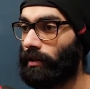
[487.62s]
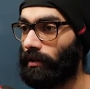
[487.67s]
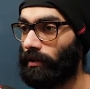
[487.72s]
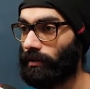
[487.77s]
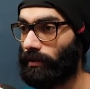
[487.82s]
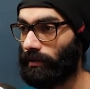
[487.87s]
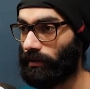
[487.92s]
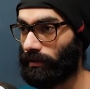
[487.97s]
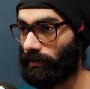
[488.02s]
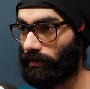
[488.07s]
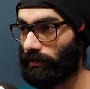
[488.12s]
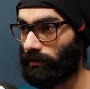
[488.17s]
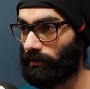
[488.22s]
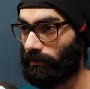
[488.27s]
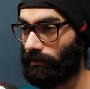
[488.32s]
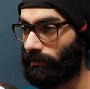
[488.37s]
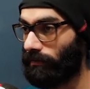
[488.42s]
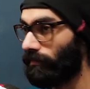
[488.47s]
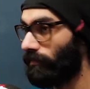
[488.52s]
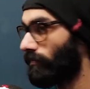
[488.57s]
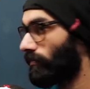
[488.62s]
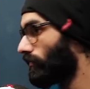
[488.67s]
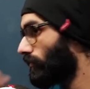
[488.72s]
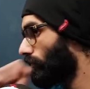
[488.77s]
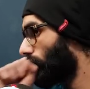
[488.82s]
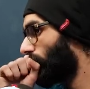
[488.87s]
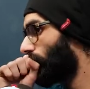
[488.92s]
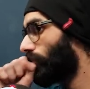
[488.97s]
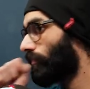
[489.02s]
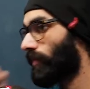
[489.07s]
this,
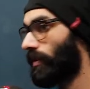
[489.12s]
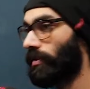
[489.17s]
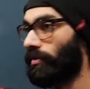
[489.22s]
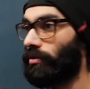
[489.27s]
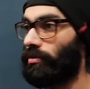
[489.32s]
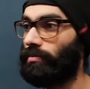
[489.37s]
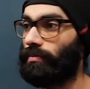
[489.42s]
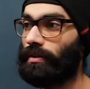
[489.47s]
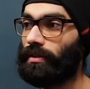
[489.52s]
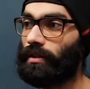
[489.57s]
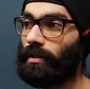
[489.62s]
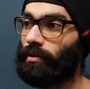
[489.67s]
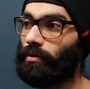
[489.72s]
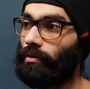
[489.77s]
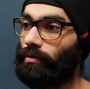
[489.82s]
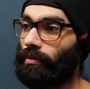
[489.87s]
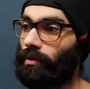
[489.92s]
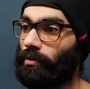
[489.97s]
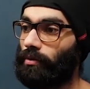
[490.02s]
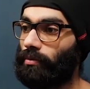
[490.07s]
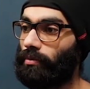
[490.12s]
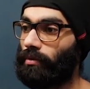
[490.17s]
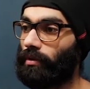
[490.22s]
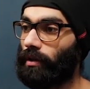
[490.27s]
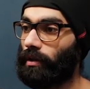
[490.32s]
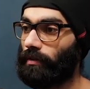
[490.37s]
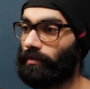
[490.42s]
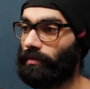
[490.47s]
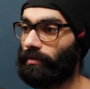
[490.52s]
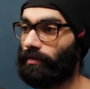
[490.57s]
excuse me, send it over to
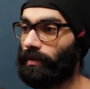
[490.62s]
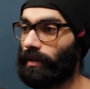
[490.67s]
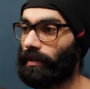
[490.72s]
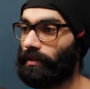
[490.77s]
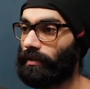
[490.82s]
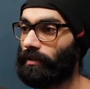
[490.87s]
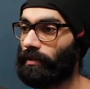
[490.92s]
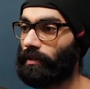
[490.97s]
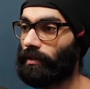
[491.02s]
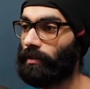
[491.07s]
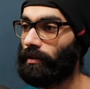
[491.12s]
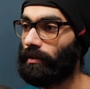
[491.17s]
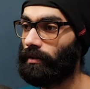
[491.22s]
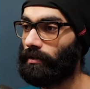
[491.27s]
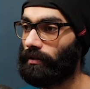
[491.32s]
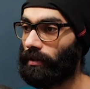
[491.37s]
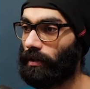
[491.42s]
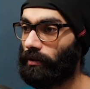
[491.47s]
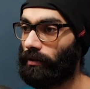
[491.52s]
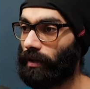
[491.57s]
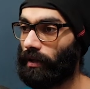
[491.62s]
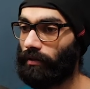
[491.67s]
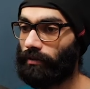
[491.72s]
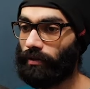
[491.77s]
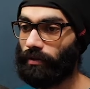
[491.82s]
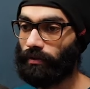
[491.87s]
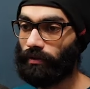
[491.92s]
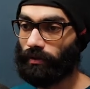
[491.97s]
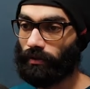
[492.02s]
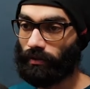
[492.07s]
After Effects. So now you have
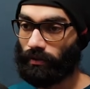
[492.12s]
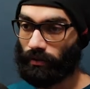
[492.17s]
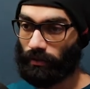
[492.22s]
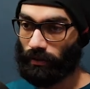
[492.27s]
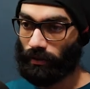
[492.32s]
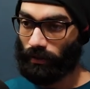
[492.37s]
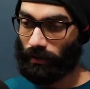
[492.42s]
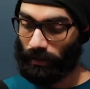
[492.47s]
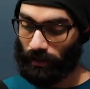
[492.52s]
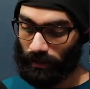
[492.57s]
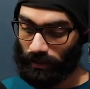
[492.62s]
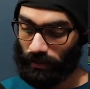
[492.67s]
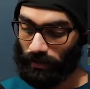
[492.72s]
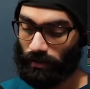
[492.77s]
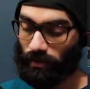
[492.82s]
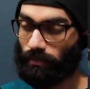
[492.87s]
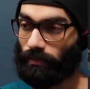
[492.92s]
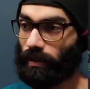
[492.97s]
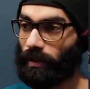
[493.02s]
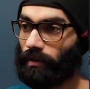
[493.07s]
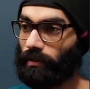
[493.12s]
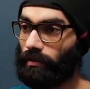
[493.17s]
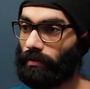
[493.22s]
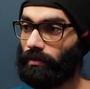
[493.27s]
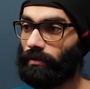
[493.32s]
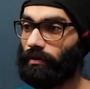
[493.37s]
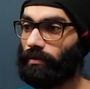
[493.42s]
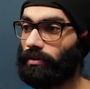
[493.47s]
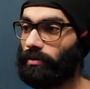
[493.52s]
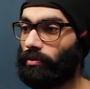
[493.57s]
here, let's just make
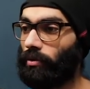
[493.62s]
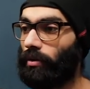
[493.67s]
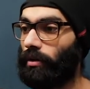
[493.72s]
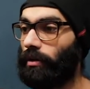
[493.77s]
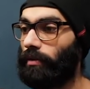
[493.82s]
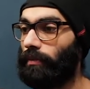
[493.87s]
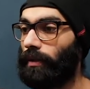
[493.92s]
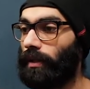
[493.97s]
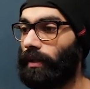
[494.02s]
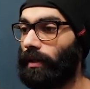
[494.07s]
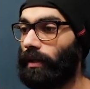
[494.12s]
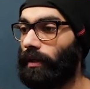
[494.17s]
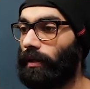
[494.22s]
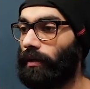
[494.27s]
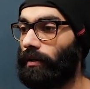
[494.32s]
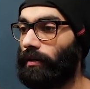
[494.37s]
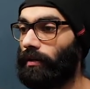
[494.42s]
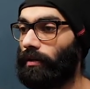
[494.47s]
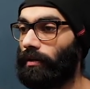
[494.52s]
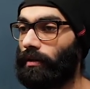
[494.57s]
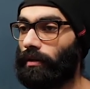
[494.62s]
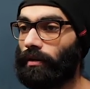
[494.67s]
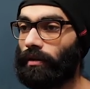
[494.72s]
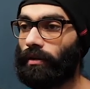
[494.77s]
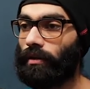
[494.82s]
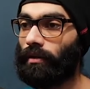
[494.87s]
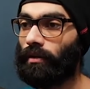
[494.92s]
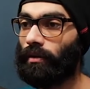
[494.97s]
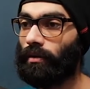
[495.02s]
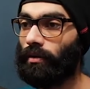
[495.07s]
a solid behind
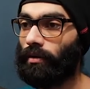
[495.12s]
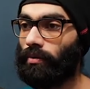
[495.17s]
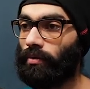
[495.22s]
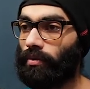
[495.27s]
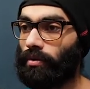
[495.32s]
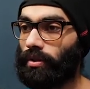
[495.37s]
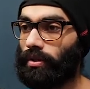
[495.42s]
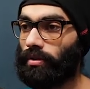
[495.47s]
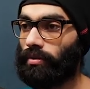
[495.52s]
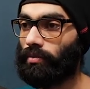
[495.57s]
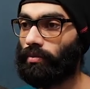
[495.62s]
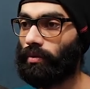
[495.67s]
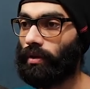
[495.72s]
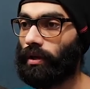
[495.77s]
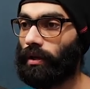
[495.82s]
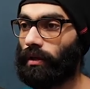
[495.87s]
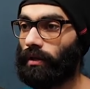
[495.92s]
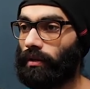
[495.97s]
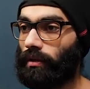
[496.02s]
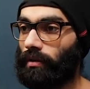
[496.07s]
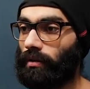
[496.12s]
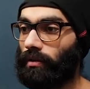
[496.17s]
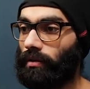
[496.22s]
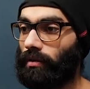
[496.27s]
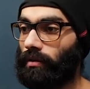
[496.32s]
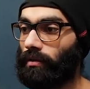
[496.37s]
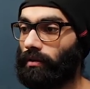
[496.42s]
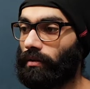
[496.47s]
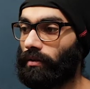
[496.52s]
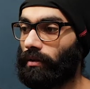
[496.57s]
which is white.
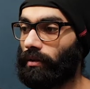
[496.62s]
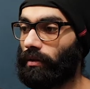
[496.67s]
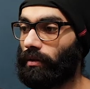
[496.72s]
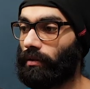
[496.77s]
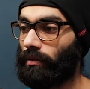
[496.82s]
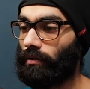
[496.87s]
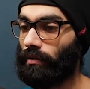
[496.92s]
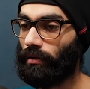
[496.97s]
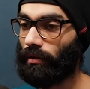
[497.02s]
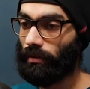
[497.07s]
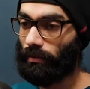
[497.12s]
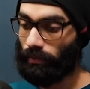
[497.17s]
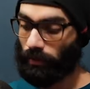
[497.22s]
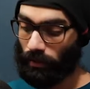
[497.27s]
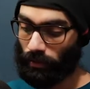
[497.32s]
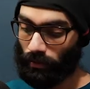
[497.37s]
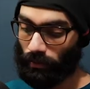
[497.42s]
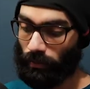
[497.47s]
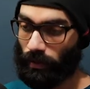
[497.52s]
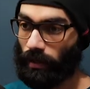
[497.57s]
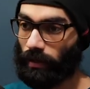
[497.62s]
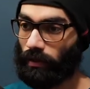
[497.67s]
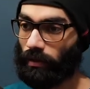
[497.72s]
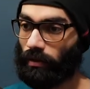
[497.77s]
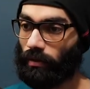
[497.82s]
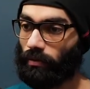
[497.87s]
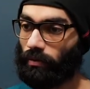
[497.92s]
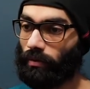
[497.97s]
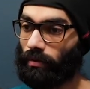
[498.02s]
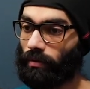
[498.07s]
Okay, that'll be your
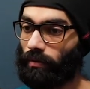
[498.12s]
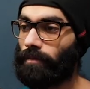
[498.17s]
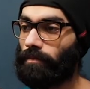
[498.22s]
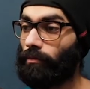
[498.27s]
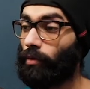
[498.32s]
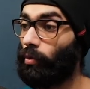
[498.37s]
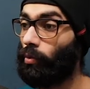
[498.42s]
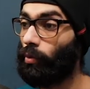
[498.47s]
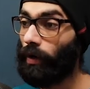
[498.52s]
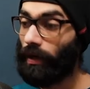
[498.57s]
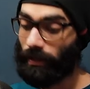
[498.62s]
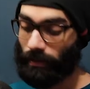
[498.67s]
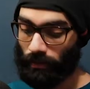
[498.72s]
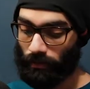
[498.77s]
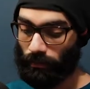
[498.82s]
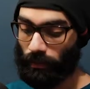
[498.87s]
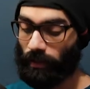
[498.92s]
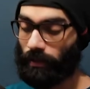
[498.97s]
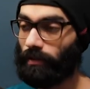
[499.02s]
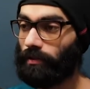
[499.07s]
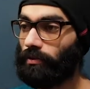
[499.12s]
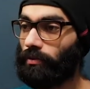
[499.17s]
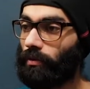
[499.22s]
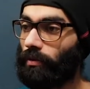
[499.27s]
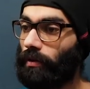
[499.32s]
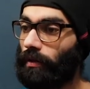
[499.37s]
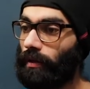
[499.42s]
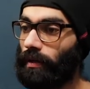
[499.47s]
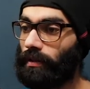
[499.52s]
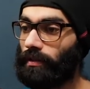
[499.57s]
background. Oh, I didn't make a
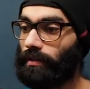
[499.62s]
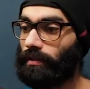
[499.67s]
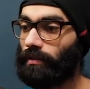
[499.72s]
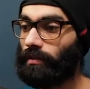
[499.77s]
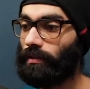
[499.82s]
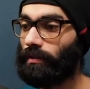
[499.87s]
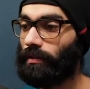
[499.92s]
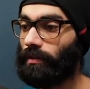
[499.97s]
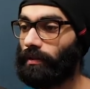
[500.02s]
solid, I just,